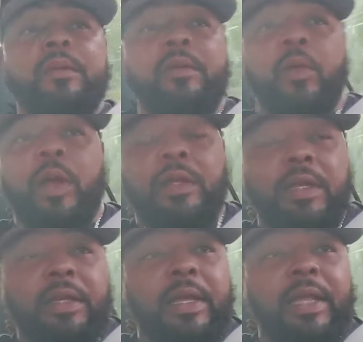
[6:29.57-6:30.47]
You know, when I
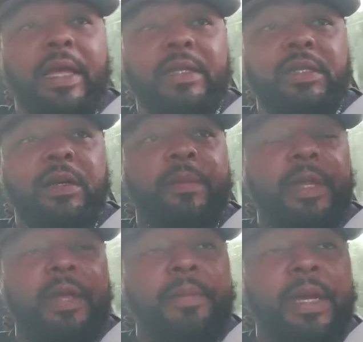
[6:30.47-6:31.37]
did that last
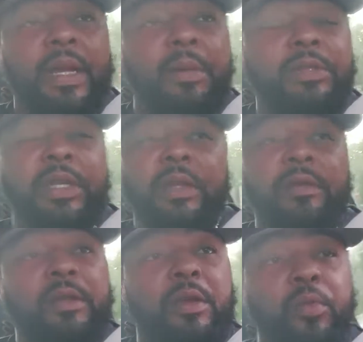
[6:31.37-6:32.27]
update, man, I was at
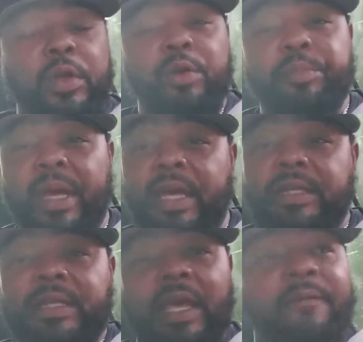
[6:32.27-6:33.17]
real
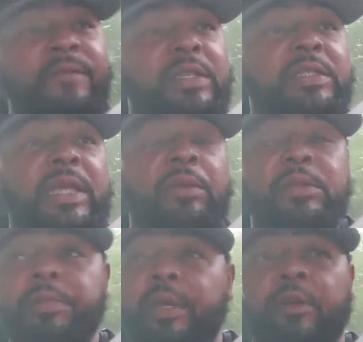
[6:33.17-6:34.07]
bad sad fish
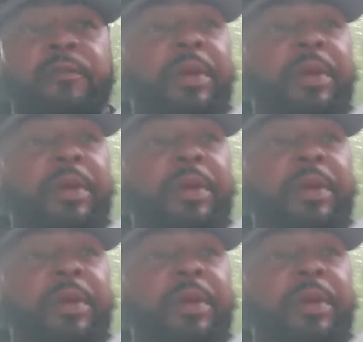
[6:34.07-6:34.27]
sandwich, man, off